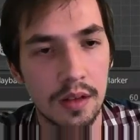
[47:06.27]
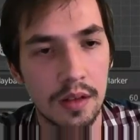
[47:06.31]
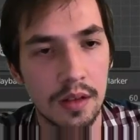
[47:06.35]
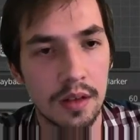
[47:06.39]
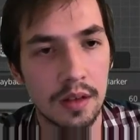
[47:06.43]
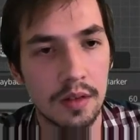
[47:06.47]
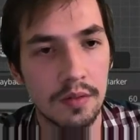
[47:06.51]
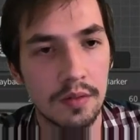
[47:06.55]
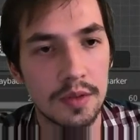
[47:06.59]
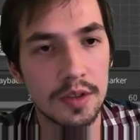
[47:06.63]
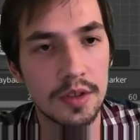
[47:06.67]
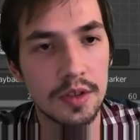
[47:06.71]

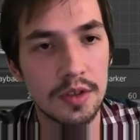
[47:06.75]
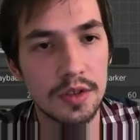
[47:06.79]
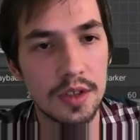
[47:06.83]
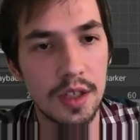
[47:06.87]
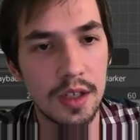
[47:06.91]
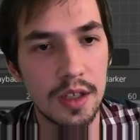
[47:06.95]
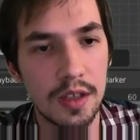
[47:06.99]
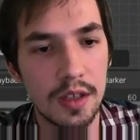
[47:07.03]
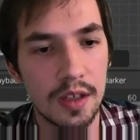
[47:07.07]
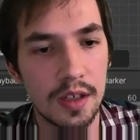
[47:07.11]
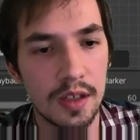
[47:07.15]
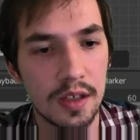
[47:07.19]
What's your
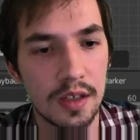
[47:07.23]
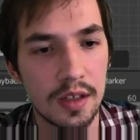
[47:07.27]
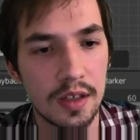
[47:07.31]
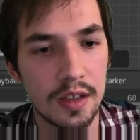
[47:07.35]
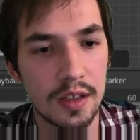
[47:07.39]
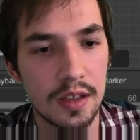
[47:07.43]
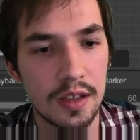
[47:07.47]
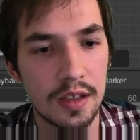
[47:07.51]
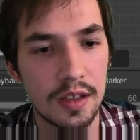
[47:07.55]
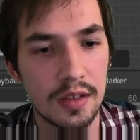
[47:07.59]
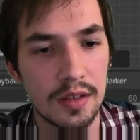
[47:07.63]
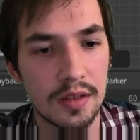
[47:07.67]
take on
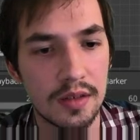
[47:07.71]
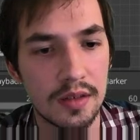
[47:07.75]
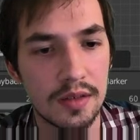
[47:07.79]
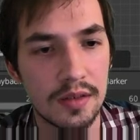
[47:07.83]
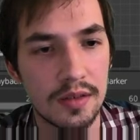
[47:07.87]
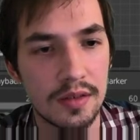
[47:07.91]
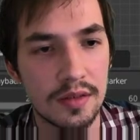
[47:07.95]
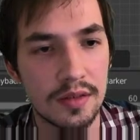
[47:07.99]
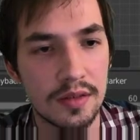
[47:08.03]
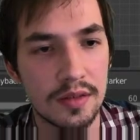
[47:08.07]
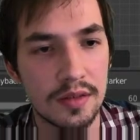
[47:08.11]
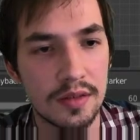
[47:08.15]

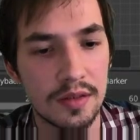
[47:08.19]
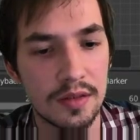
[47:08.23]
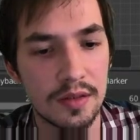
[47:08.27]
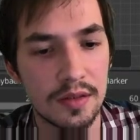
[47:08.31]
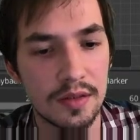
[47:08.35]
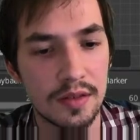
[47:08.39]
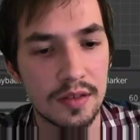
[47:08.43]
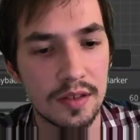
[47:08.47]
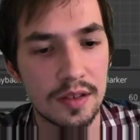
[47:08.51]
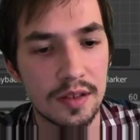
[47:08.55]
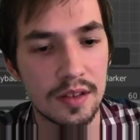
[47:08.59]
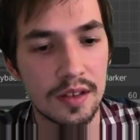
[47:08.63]

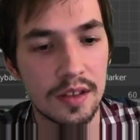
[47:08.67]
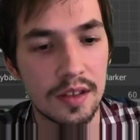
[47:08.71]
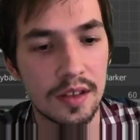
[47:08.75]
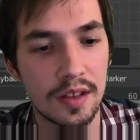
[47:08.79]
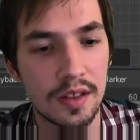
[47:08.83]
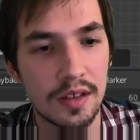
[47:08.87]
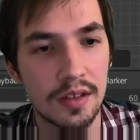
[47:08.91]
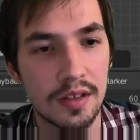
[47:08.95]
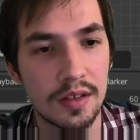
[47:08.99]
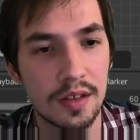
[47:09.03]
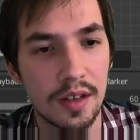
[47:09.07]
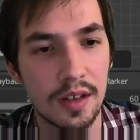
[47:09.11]

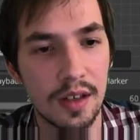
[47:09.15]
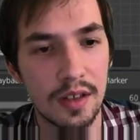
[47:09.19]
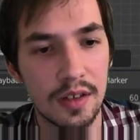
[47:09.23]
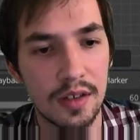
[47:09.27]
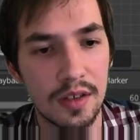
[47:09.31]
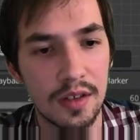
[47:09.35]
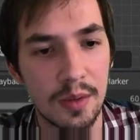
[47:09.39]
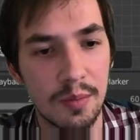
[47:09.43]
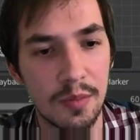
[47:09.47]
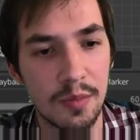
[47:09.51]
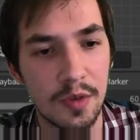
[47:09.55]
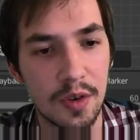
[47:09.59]

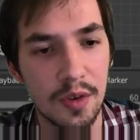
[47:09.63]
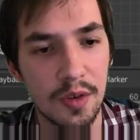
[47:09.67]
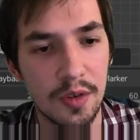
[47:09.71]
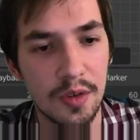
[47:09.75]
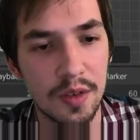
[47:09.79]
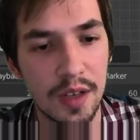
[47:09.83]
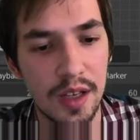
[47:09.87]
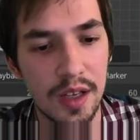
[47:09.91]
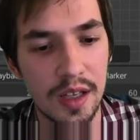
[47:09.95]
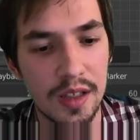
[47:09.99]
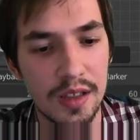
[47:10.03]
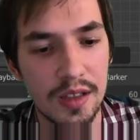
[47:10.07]
Gumroad
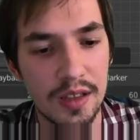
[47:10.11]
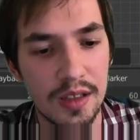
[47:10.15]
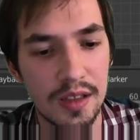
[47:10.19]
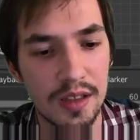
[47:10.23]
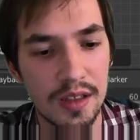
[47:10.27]
and